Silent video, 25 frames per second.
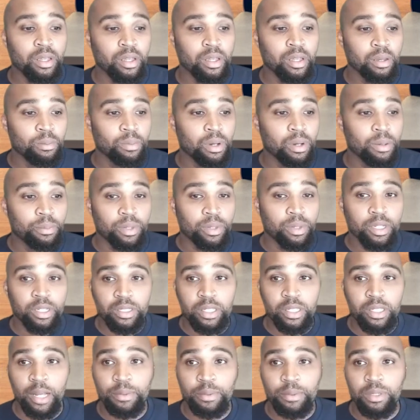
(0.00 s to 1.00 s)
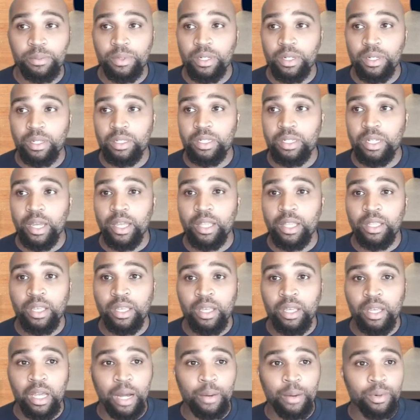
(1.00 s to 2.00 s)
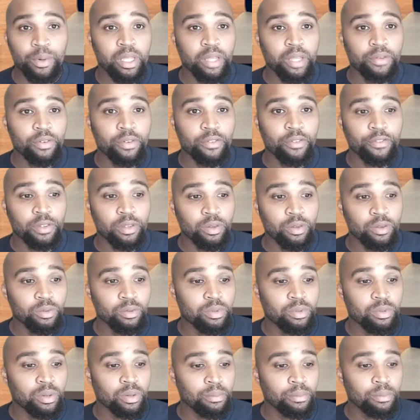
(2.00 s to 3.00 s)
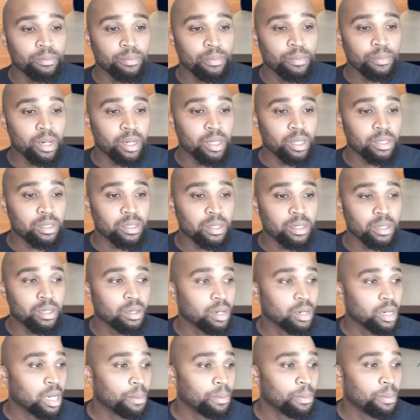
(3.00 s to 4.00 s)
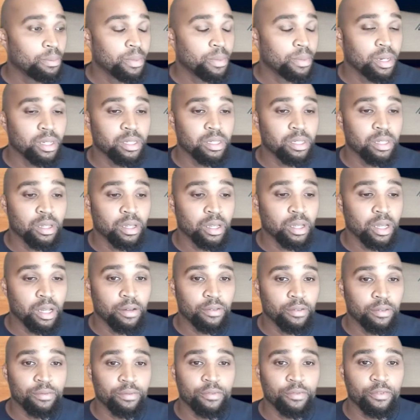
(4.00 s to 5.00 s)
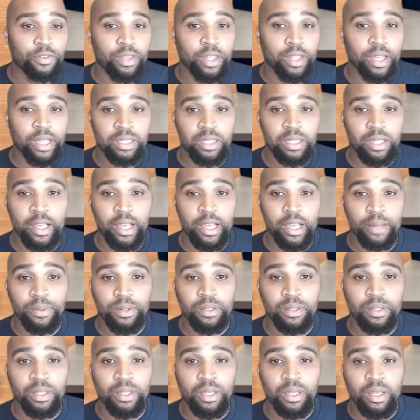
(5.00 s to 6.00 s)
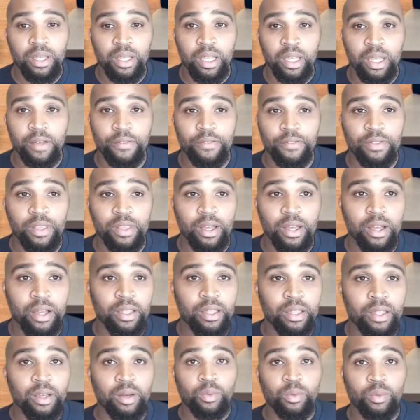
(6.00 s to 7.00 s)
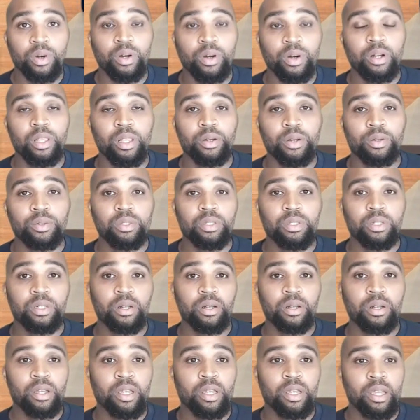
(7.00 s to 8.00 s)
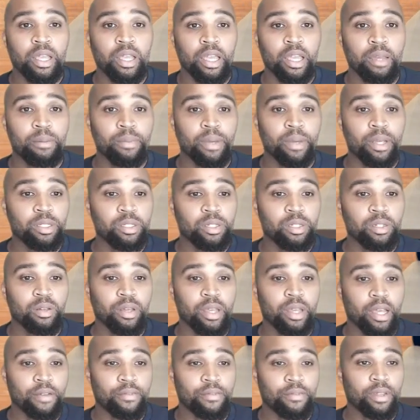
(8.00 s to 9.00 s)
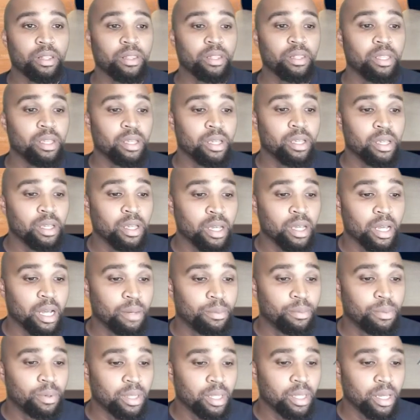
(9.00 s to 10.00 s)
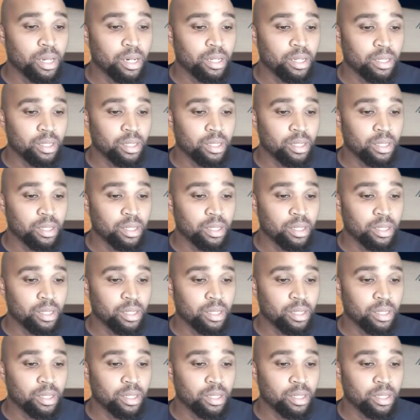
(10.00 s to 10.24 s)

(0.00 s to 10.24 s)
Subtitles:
But please type some in the chat. I want to give a couple minutes for that to happen. If not, we'll close here and make sure you have that link. I'll put that in the